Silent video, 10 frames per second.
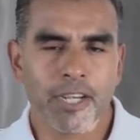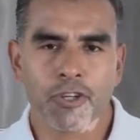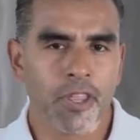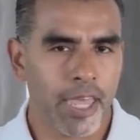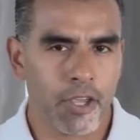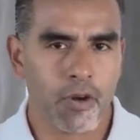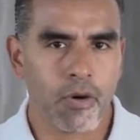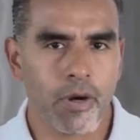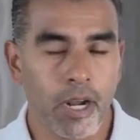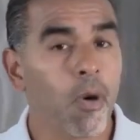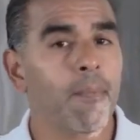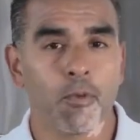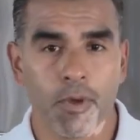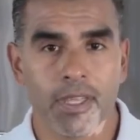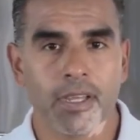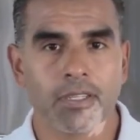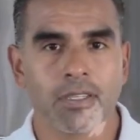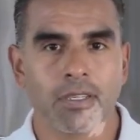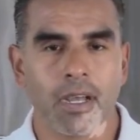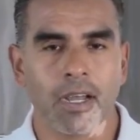Make sure that you're equipped with
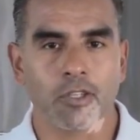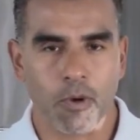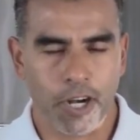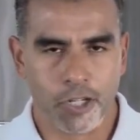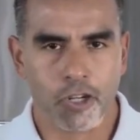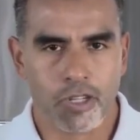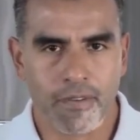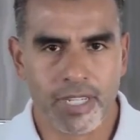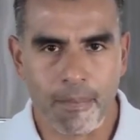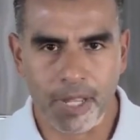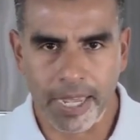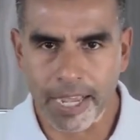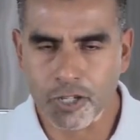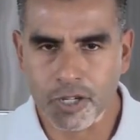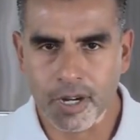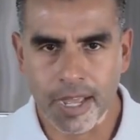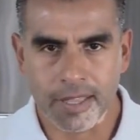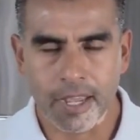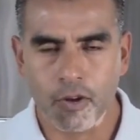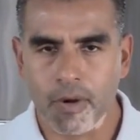this SmartHQ service application
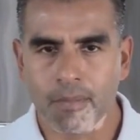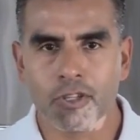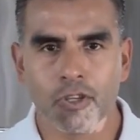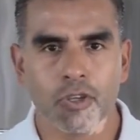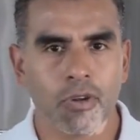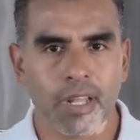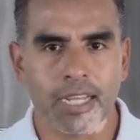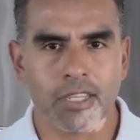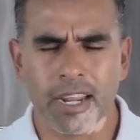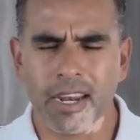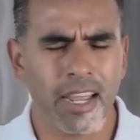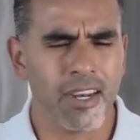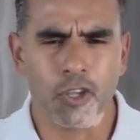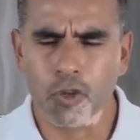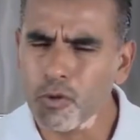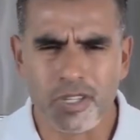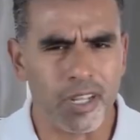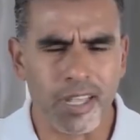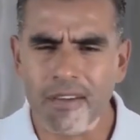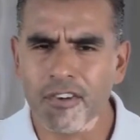and that you're able to utilize it and use
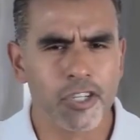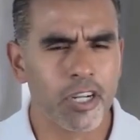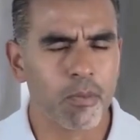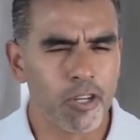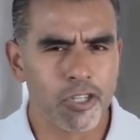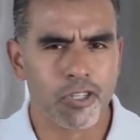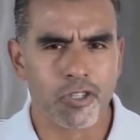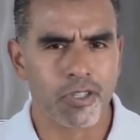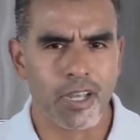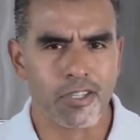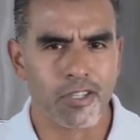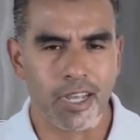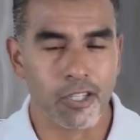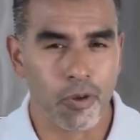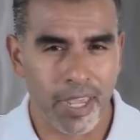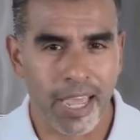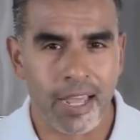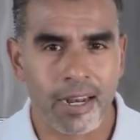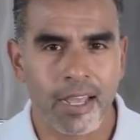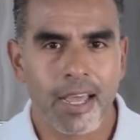it, leverage it as much as you
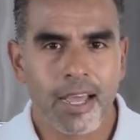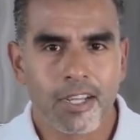can